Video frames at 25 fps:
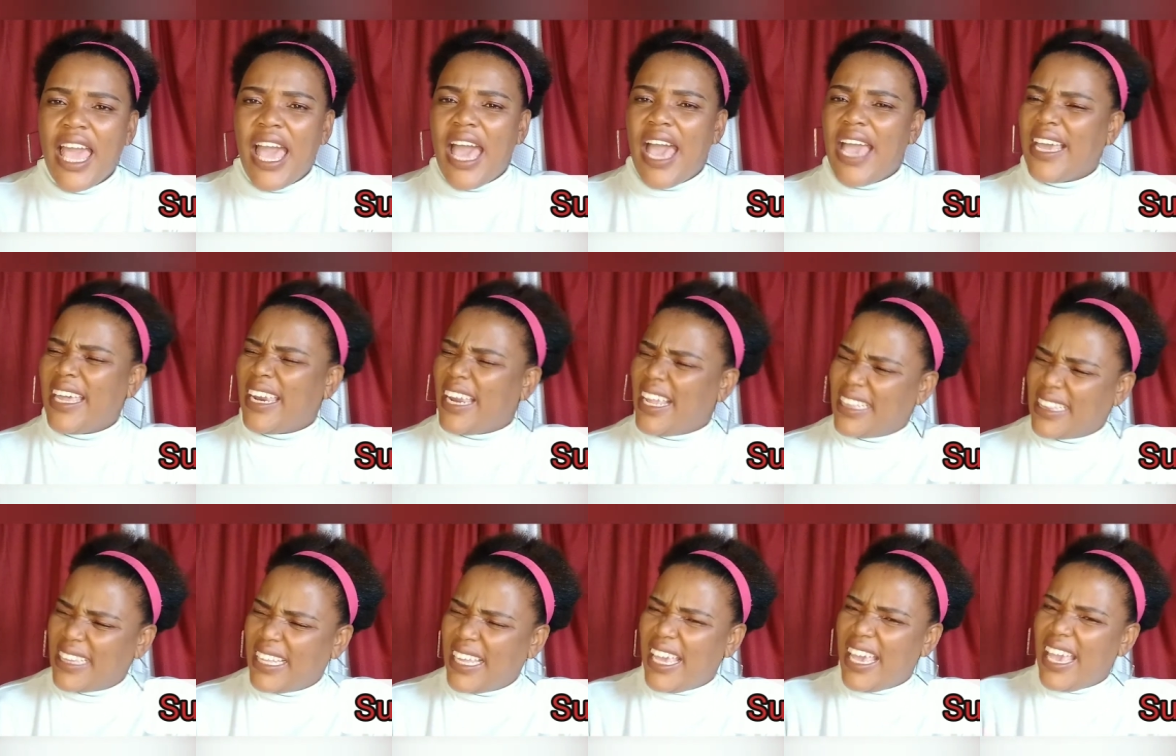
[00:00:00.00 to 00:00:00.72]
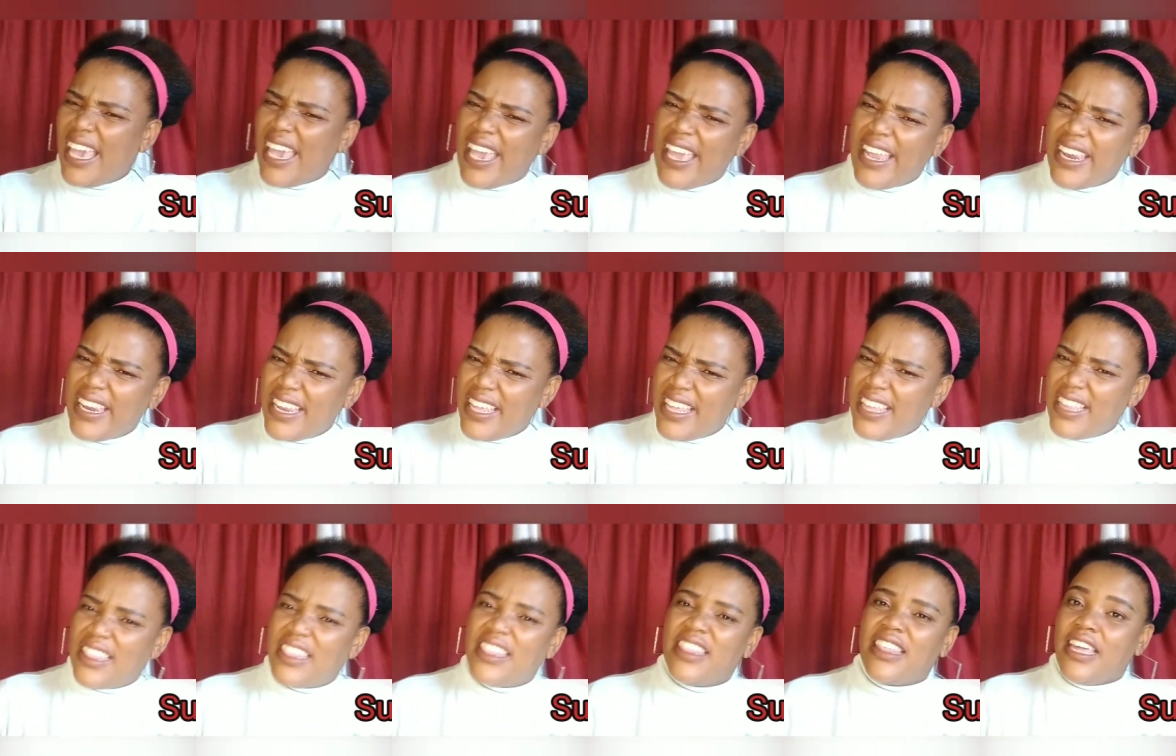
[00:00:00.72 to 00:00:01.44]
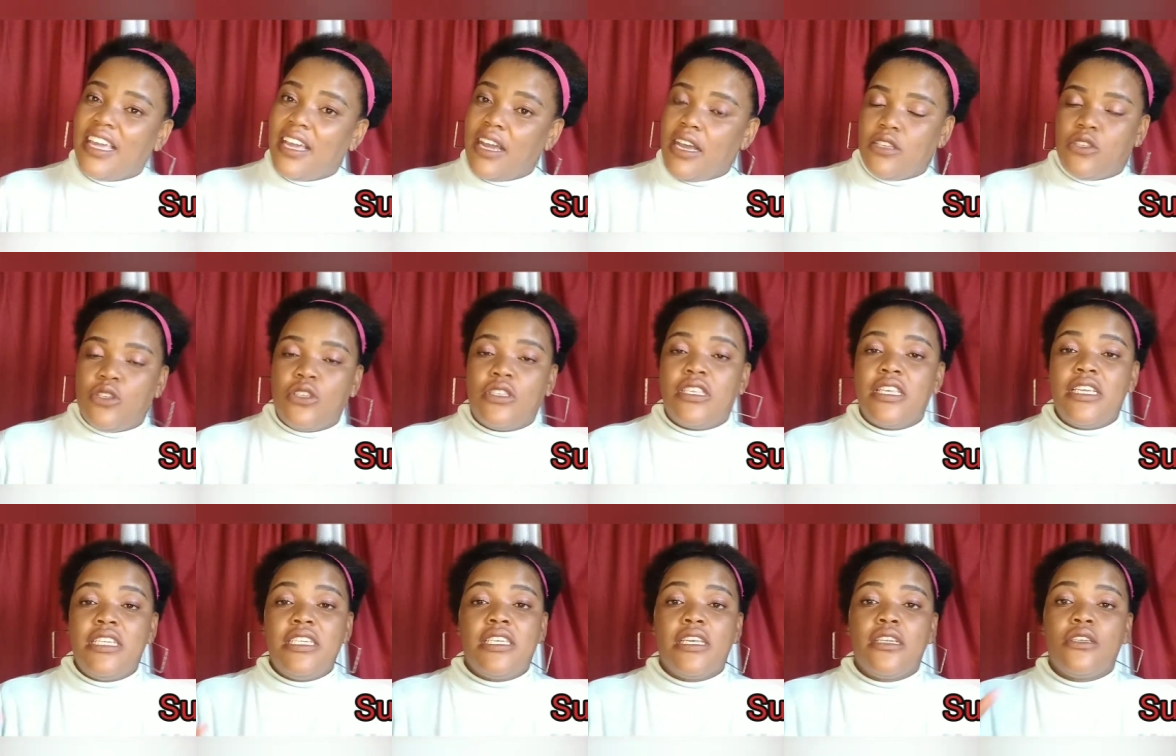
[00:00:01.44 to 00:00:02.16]
I can't do anything
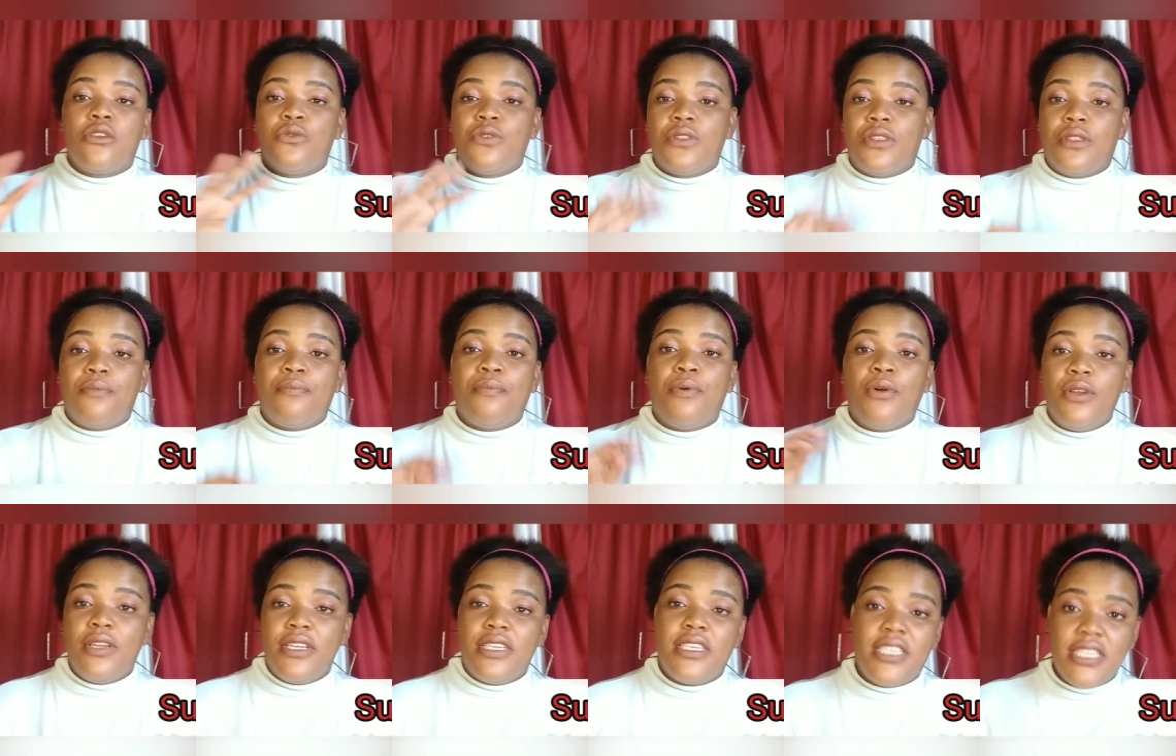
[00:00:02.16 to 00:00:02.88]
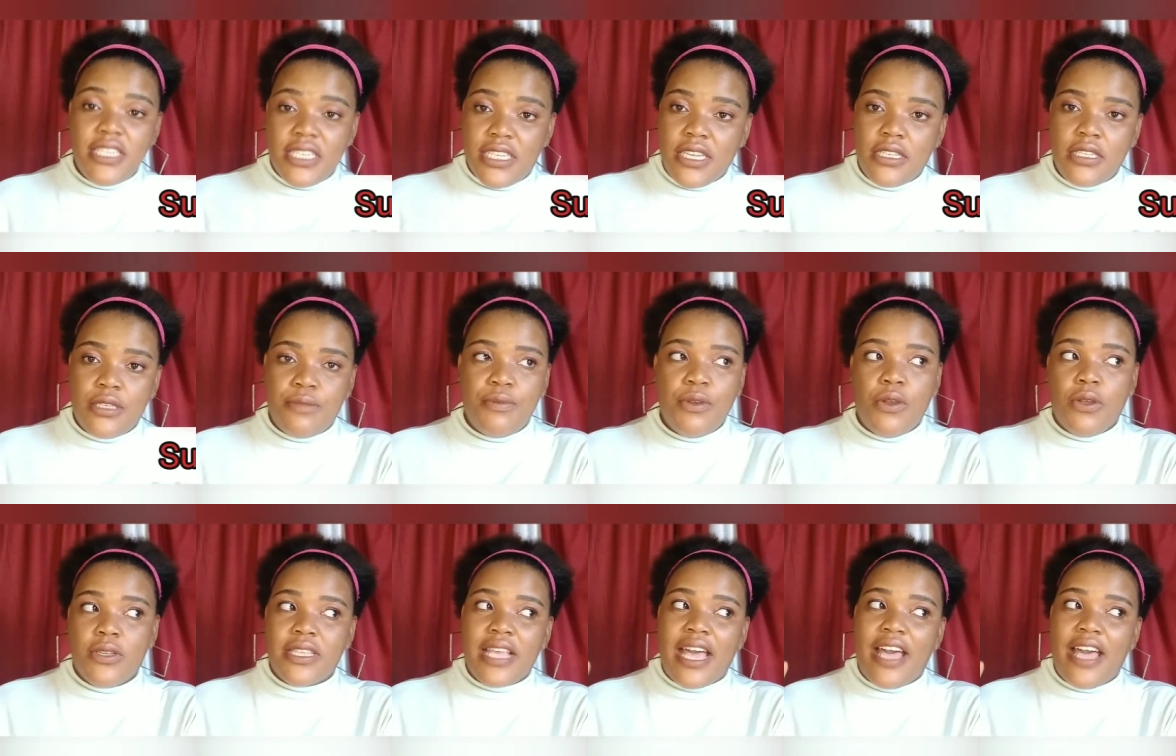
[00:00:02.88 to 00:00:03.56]
associated with the politicians because